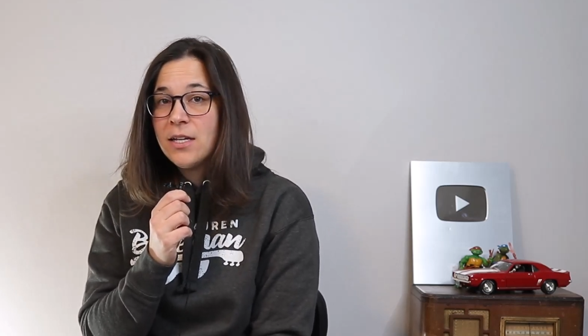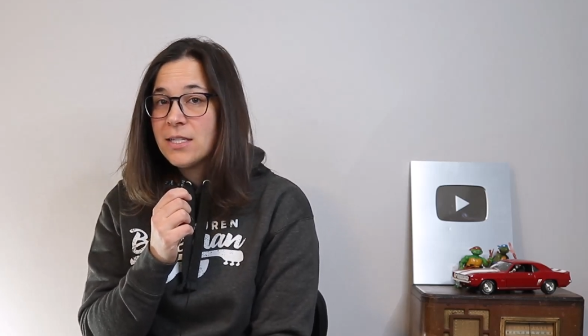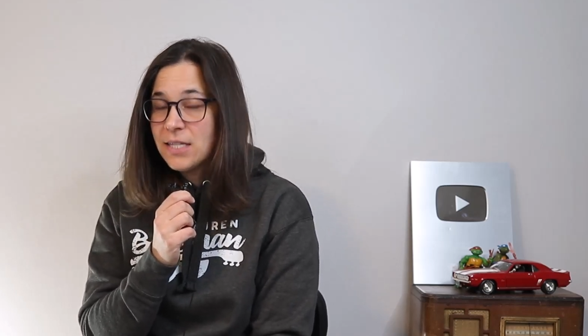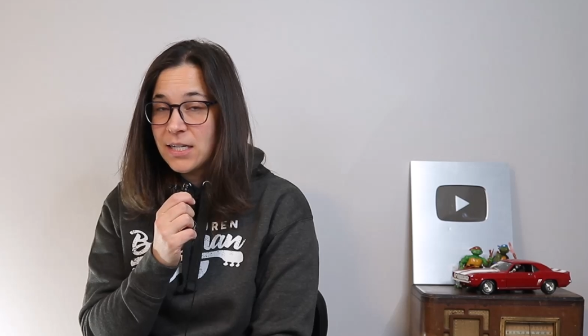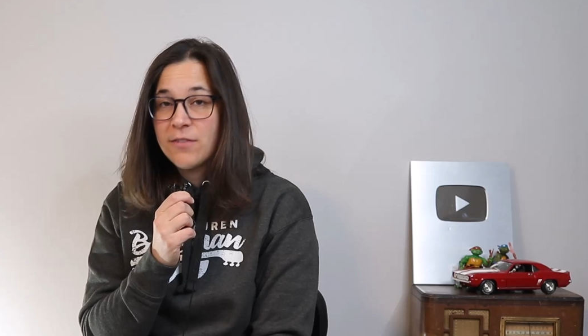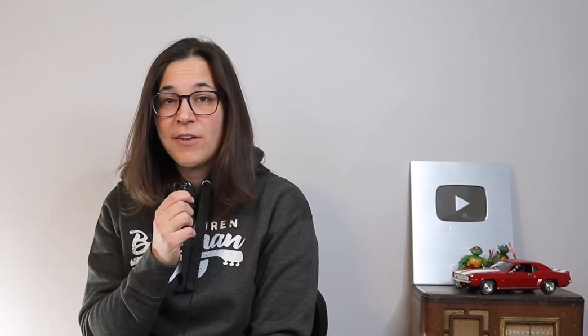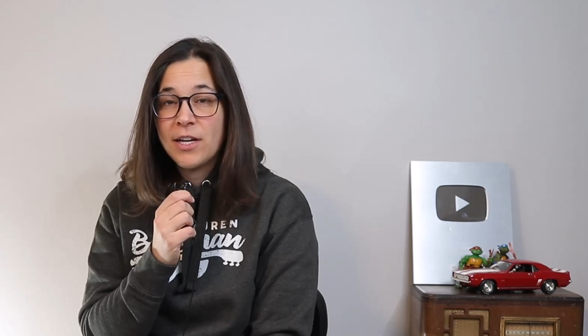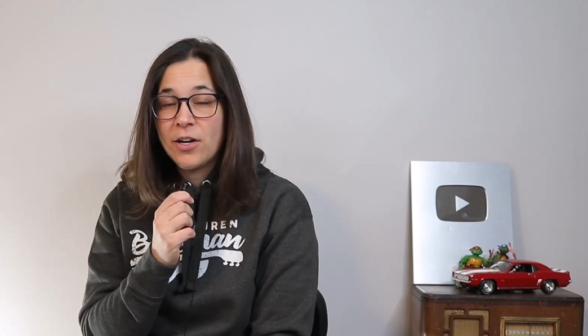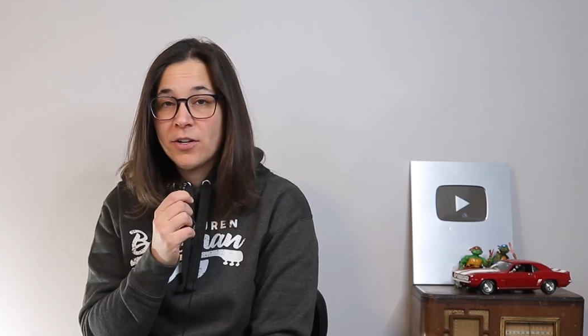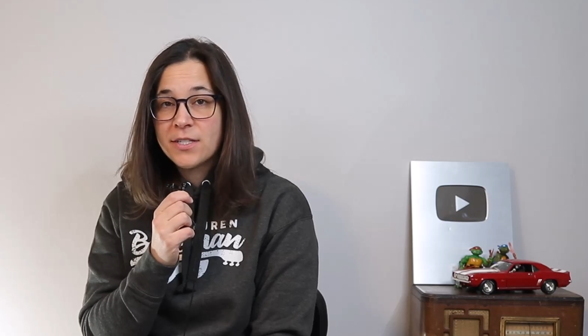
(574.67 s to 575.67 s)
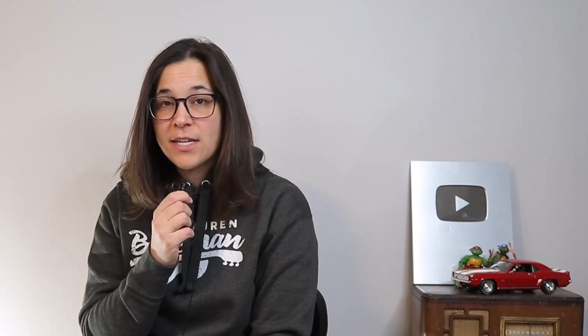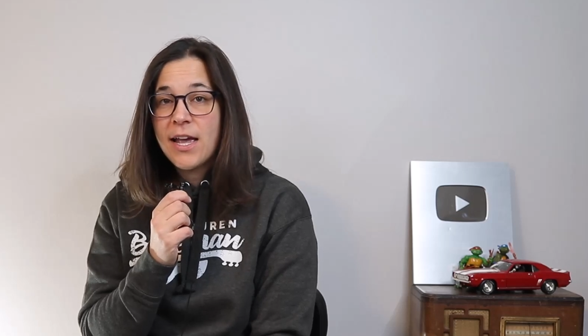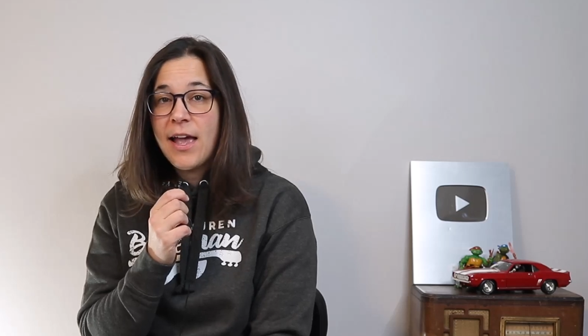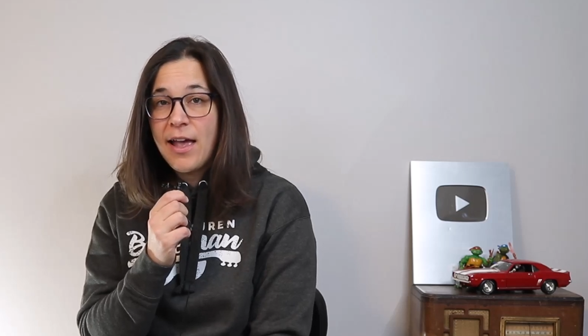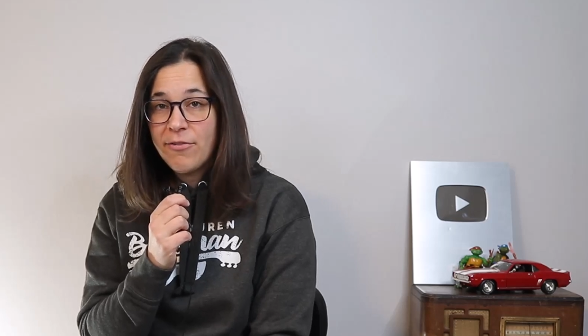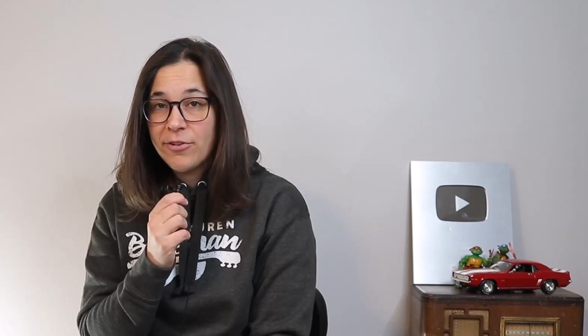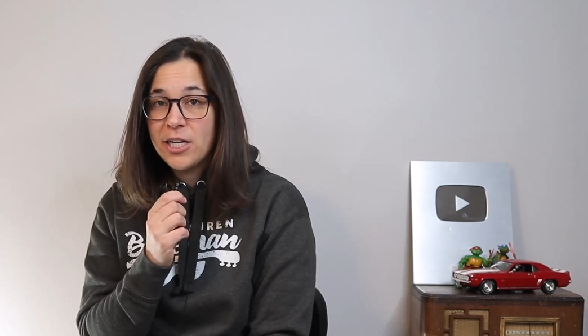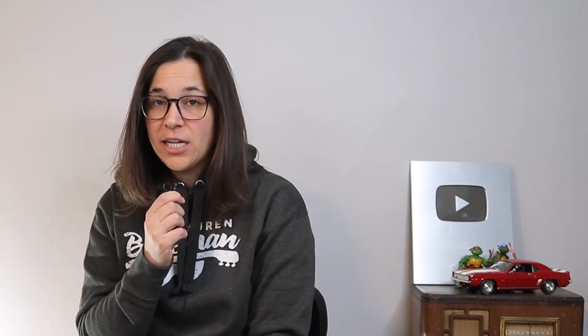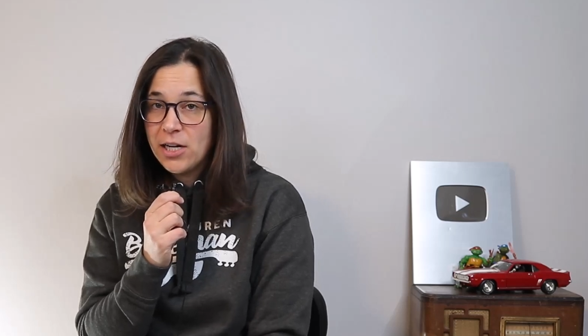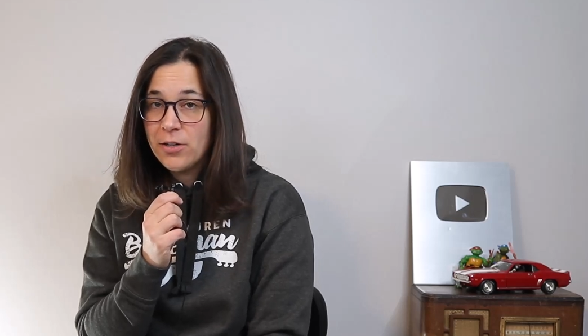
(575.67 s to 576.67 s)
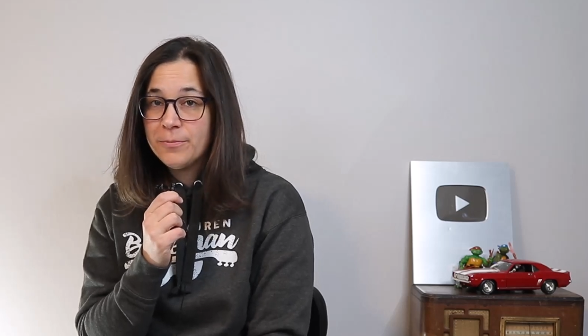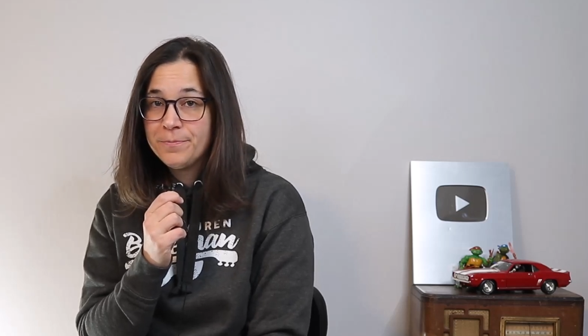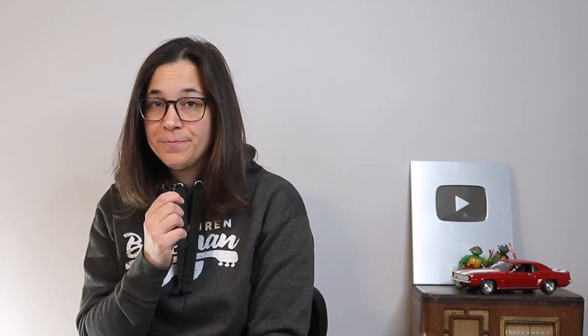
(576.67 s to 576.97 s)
6 figures every year.